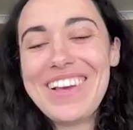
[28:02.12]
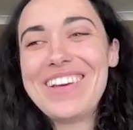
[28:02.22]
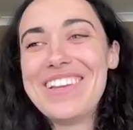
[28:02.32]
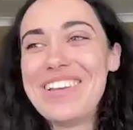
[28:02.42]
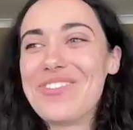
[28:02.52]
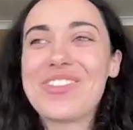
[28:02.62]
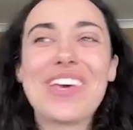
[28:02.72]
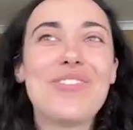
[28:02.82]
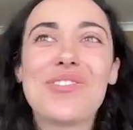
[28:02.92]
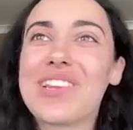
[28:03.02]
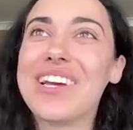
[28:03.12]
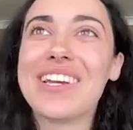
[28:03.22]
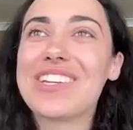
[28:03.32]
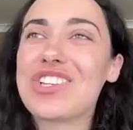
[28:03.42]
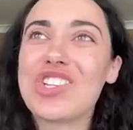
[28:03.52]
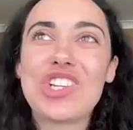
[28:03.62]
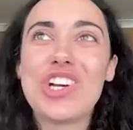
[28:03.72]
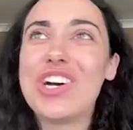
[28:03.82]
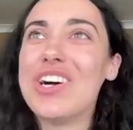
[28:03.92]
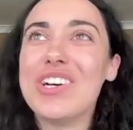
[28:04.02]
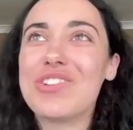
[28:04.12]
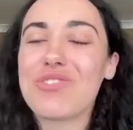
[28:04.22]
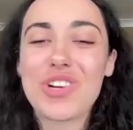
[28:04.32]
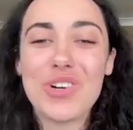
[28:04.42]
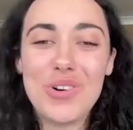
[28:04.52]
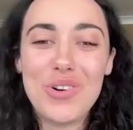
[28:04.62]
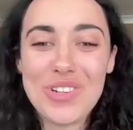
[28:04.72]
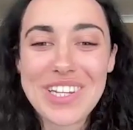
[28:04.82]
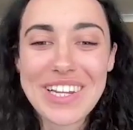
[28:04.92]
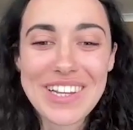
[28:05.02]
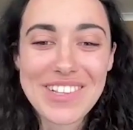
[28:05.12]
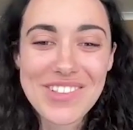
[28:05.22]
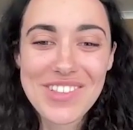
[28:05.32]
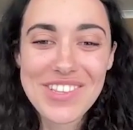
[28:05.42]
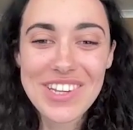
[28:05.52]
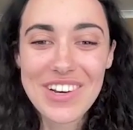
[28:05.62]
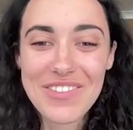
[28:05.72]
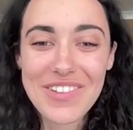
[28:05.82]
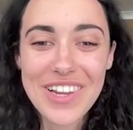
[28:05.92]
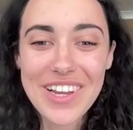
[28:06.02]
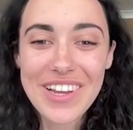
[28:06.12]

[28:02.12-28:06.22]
And there was like church recordings and stuff, like